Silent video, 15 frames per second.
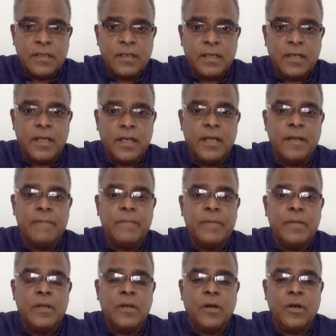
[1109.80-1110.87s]
uh,
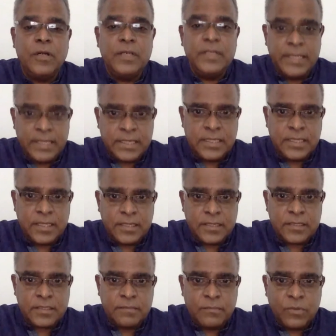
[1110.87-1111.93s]
on
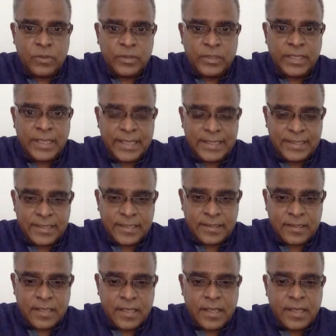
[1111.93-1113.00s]
teachers more than anything
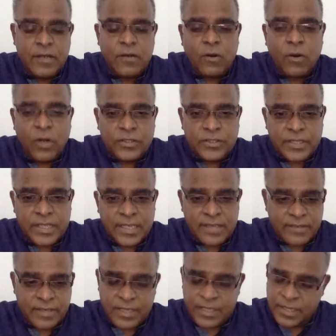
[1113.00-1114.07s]
in all three
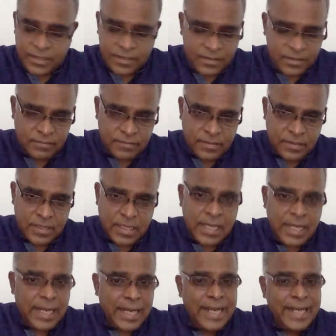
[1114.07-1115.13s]
given years.
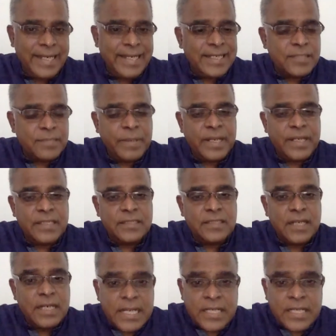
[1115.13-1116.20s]
And it spends
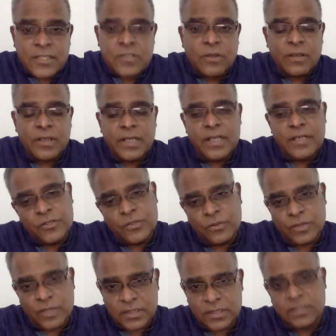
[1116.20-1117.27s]
the least on
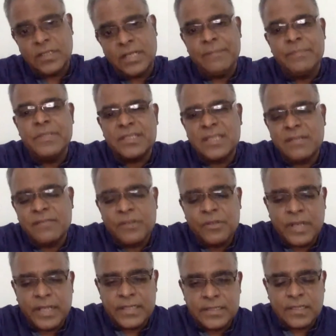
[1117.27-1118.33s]
insurance. I'm just giving
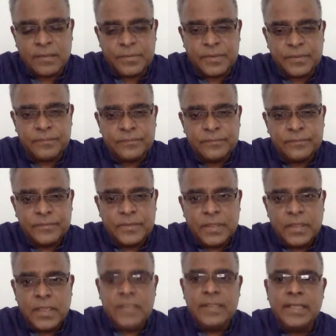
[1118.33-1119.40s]
you an example.
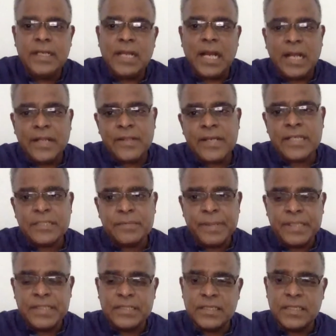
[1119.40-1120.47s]
Then other
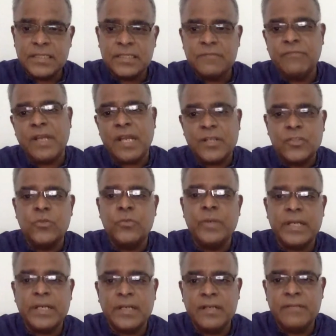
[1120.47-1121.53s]
expenses
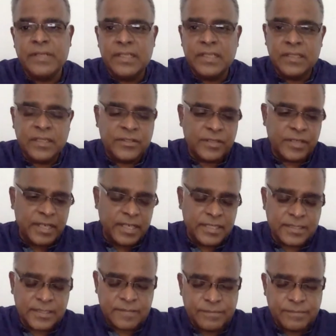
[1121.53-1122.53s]
fluctuated within the 3 years.